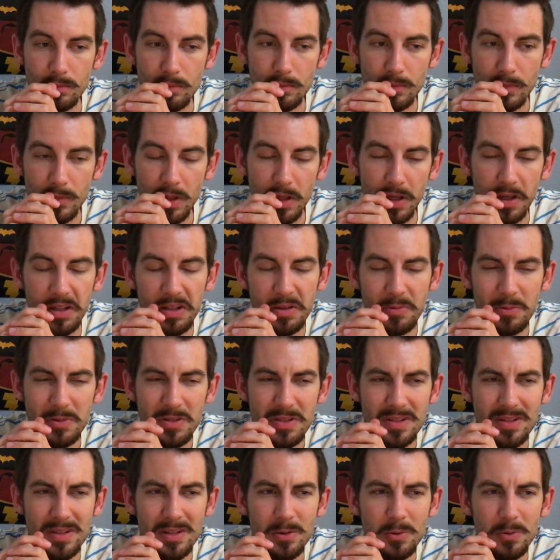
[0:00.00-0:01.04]
Yeah,
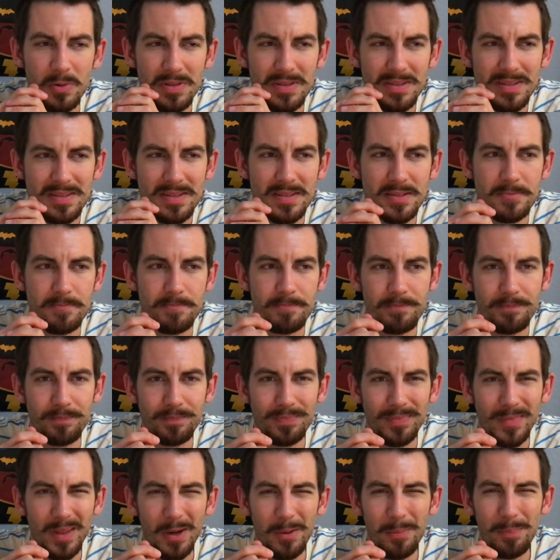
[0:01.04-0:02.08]
it was
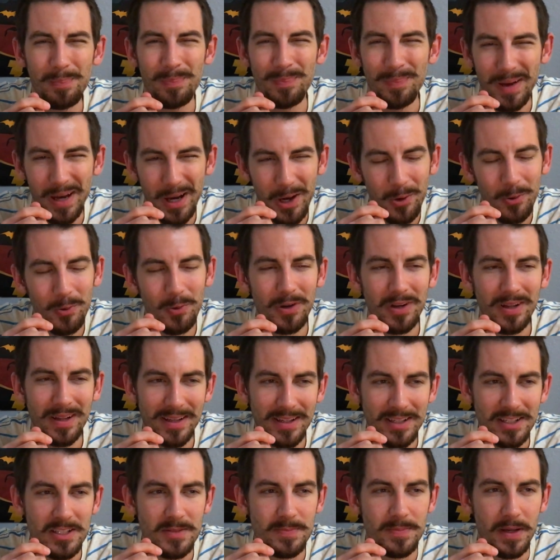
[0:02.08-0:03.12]
about what I
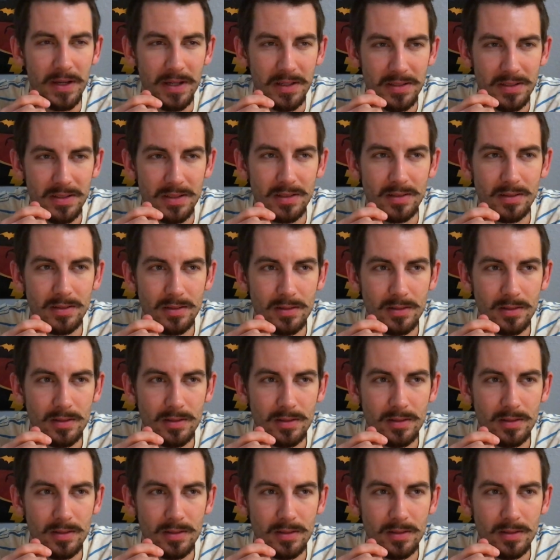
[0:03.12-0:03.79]
expected.